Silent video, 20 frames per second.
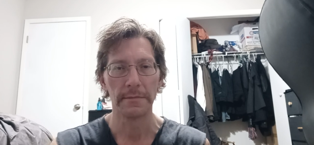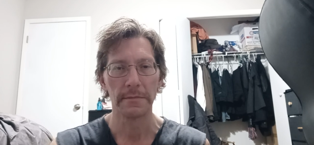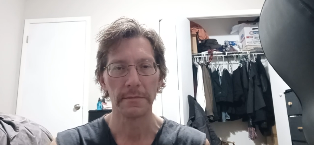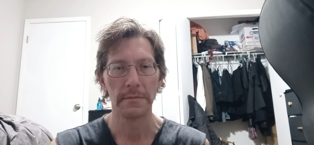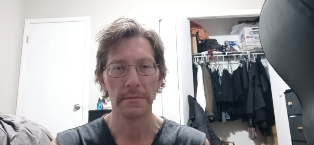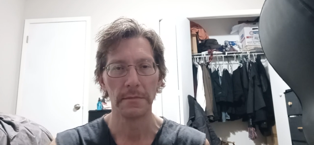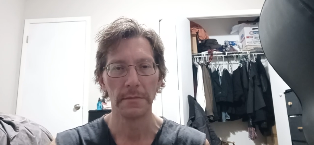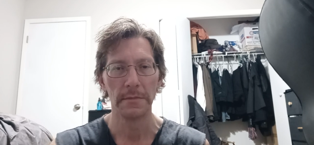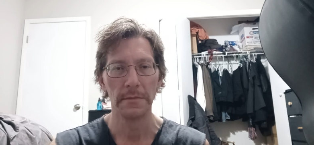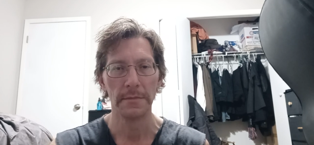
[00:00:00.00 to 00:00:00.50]

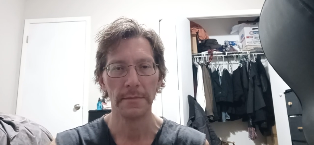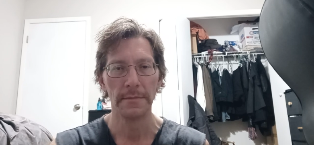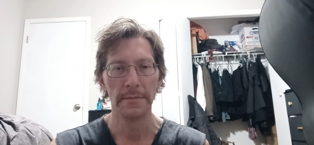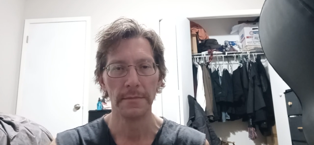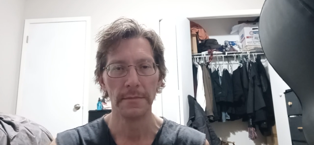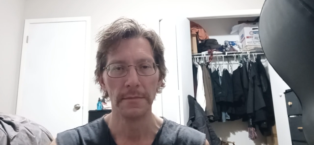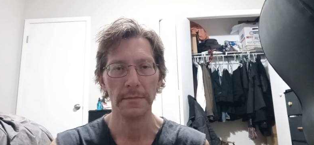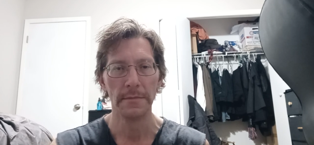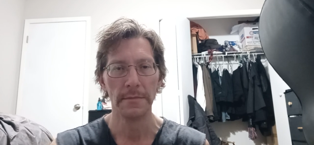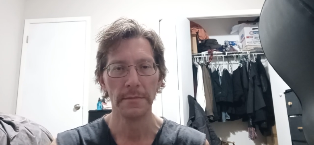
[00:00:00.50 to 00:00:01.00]

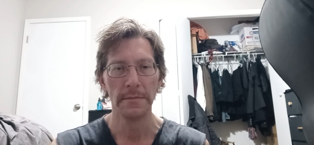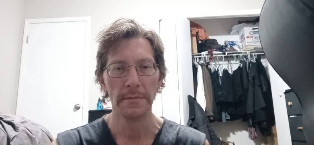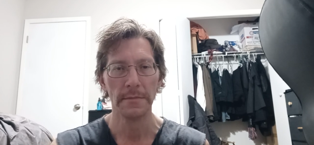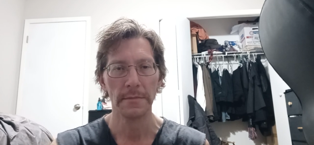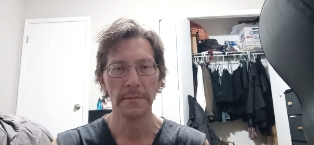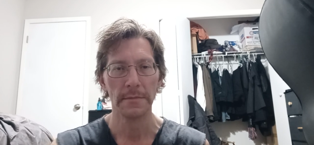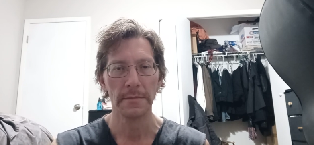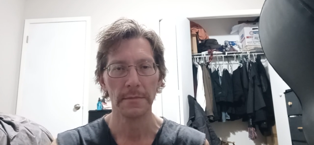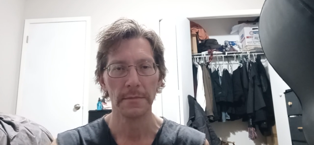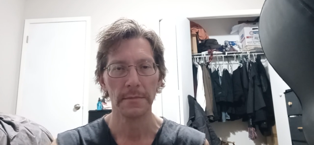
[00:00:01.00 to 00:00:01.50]

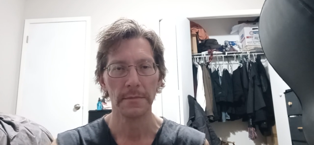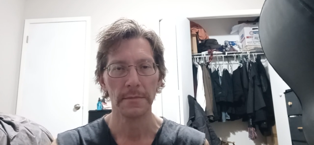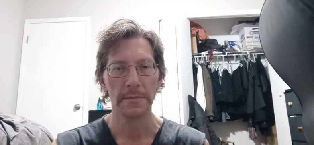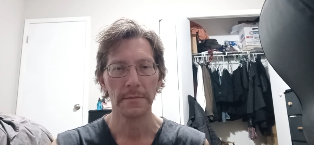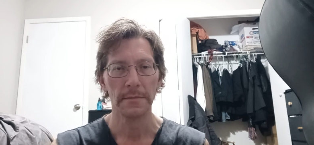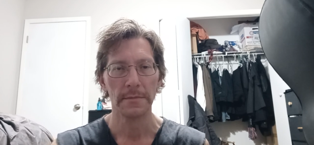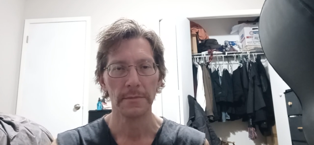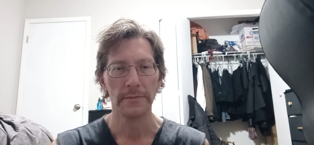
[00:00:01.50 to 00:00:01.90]
(silence)